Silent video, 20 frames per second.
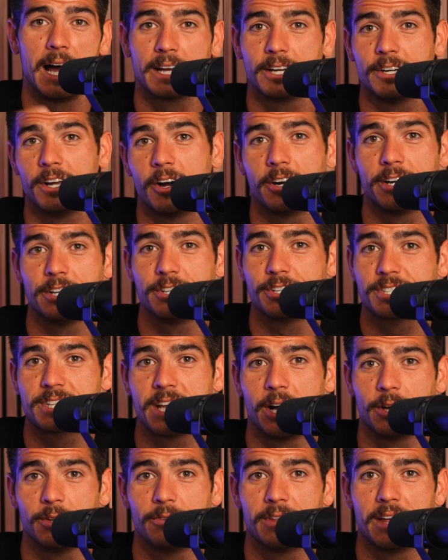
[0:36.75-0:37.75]
I can already just
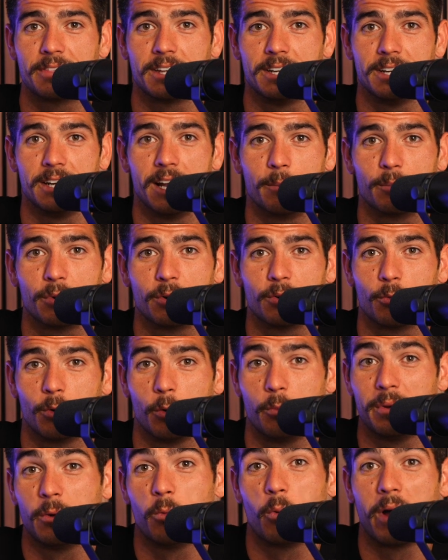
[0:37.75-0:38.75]
tell you that the number will
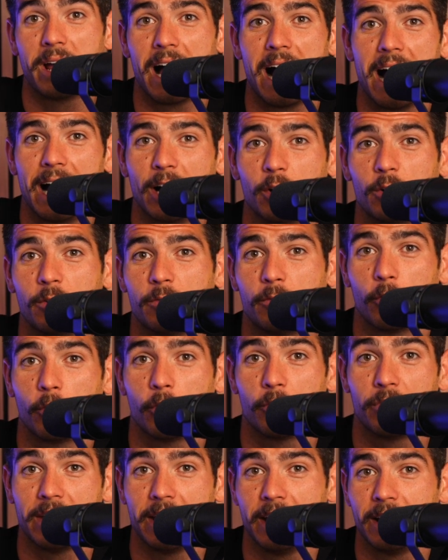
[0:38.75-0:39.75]
be way higher
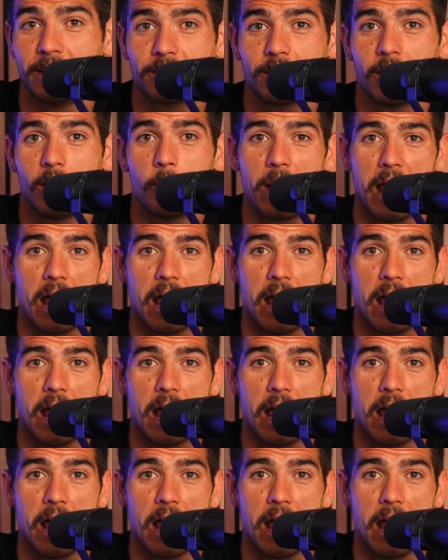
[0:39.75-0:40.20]
for the income.